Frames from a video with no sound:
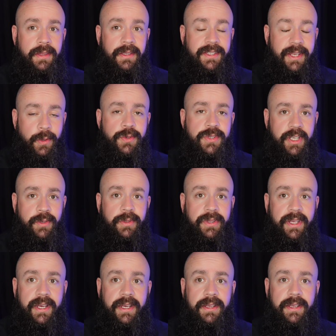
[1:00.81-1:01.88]
Downside with
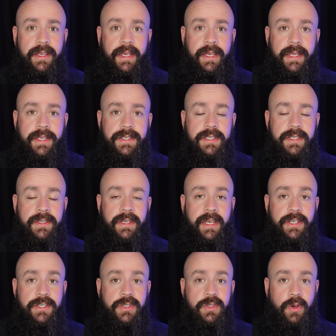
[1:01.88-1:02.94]
that is that
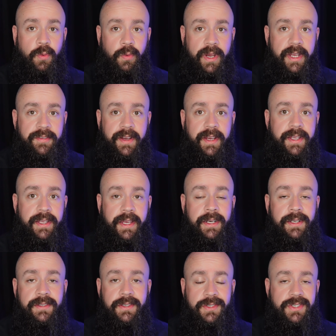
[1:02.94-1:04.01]
it's not Wi-Fi and
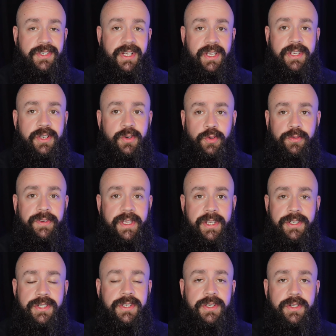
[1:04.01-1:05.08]
it doesn't send you
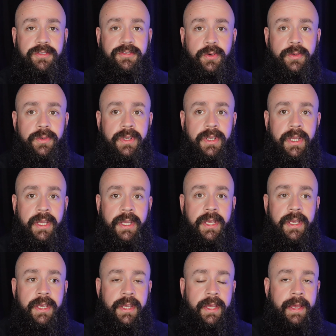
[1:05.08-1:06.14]
notifications to your phone.
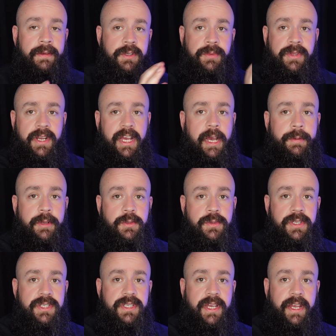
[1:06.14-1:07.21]
If something happens
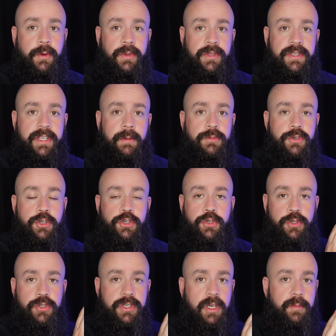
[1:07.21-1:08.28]
with this tank where the temperature
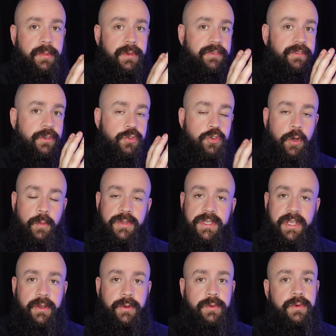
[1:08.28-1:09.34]
shoots up, if it drops
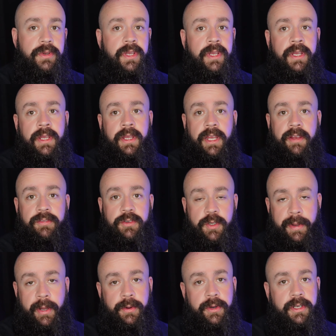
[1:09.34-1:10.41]
down, if there's a
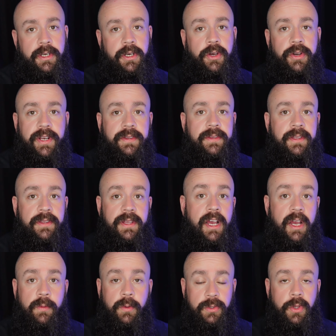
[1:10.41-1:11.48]
power cut or anything like
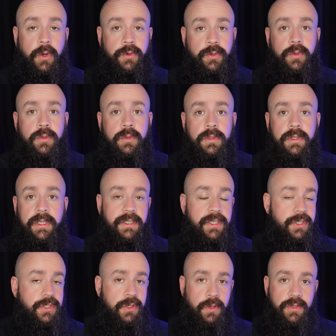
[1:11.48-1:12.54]
that, I will not know. It
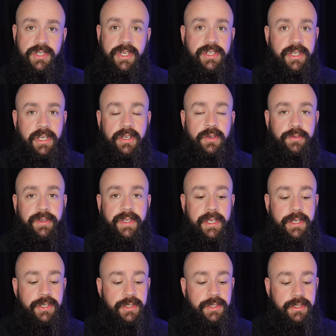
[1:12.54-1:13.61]
does not send you any
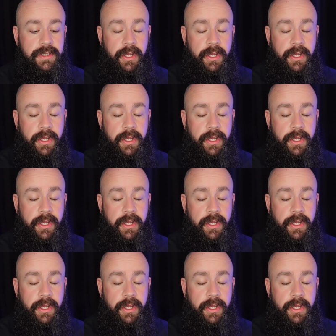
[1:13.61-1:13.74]
notifications.